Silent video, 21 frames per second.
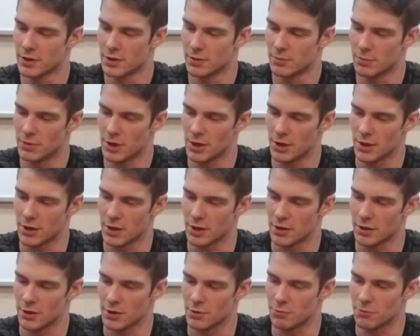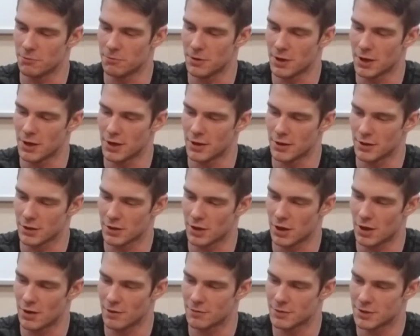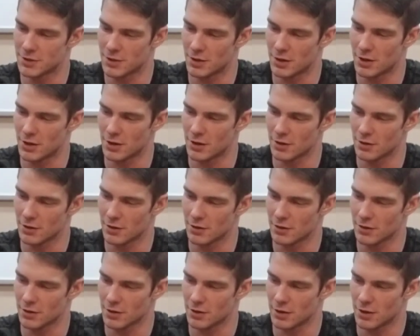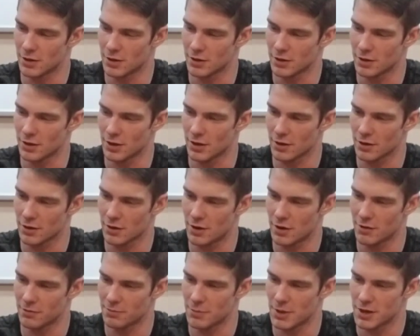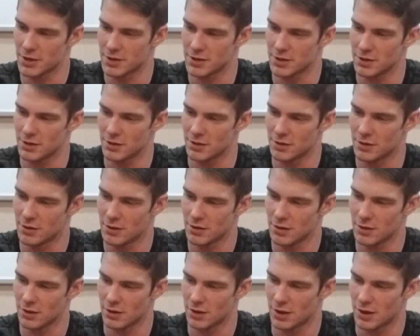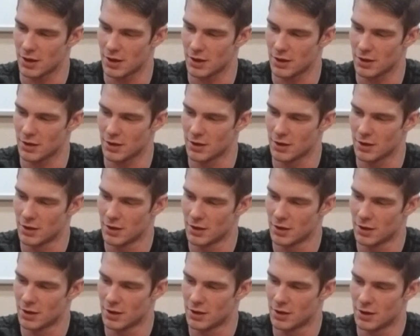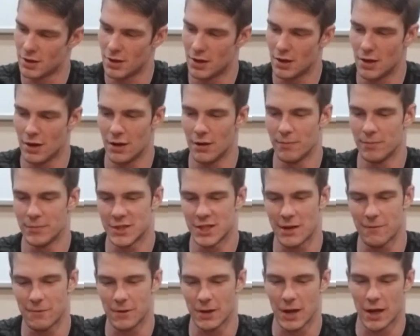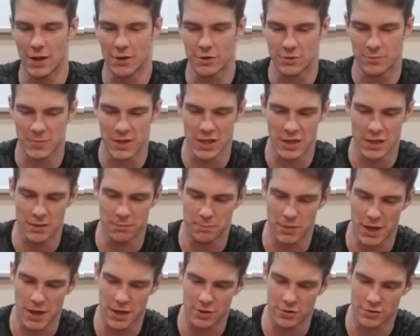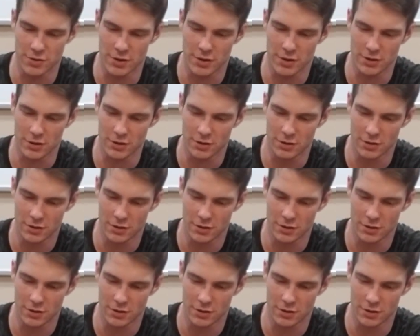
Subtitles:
But in here you will find coughs. You got cough medicine. You got diphenhydramine, Benadryl.